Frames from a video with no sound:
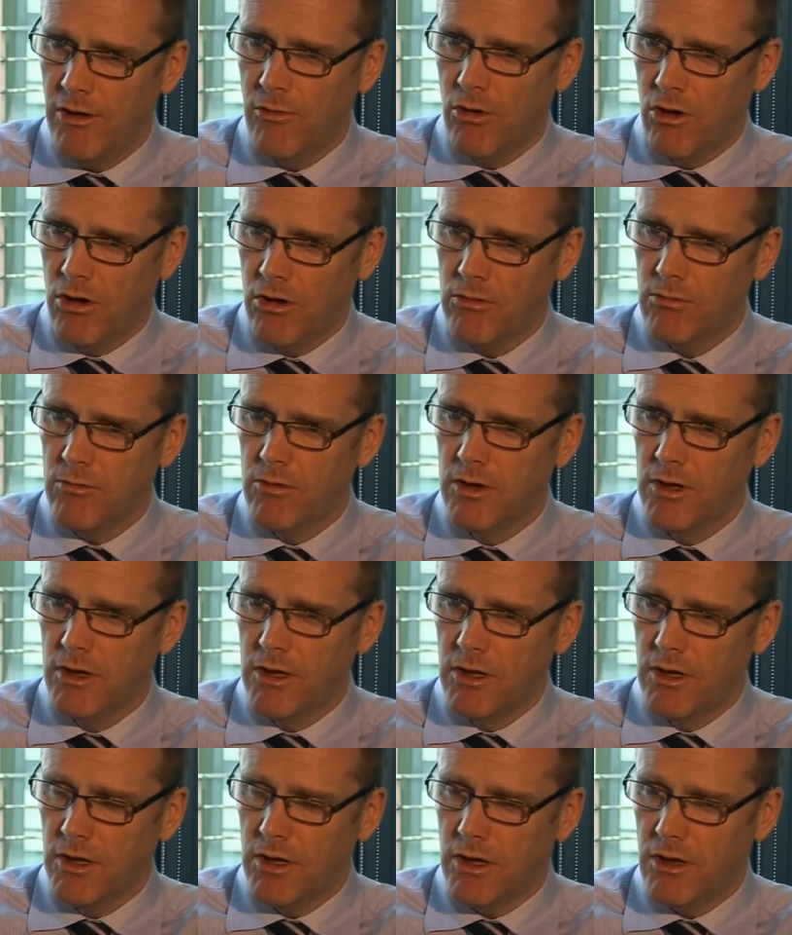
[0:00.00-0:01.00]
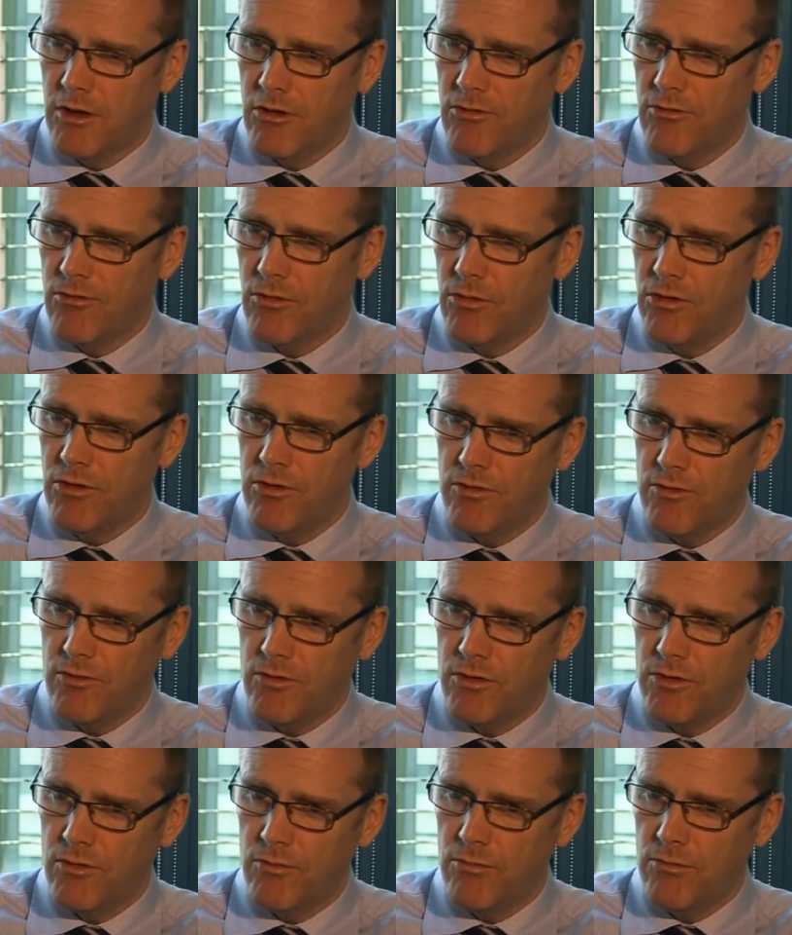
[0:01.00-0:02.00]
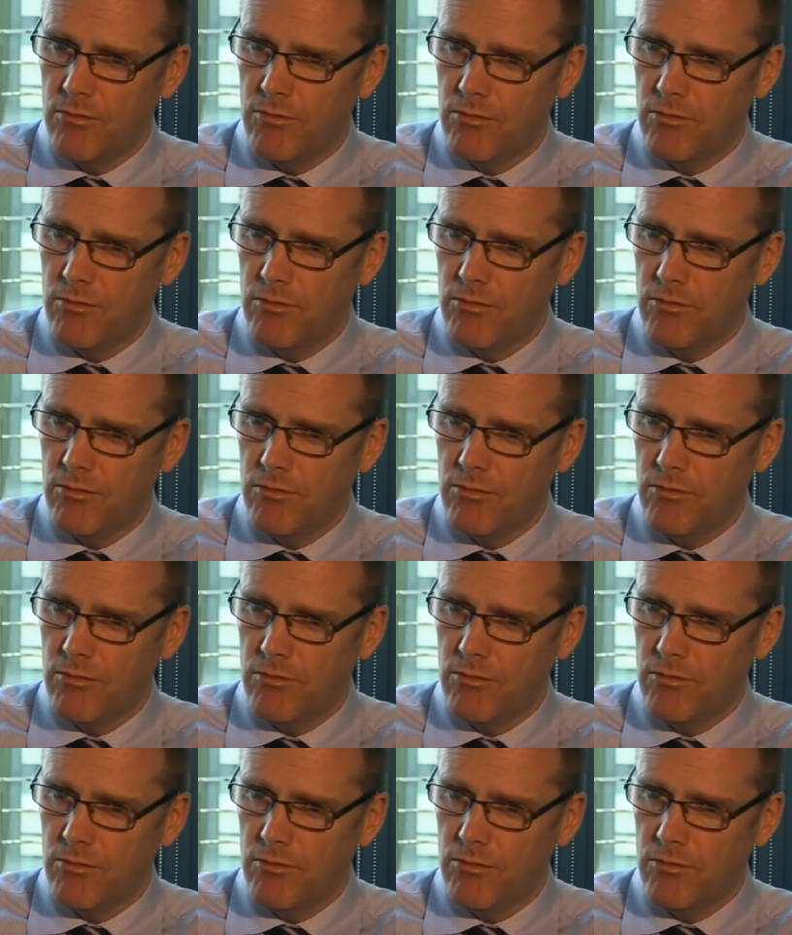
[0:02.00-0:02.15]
wrong for the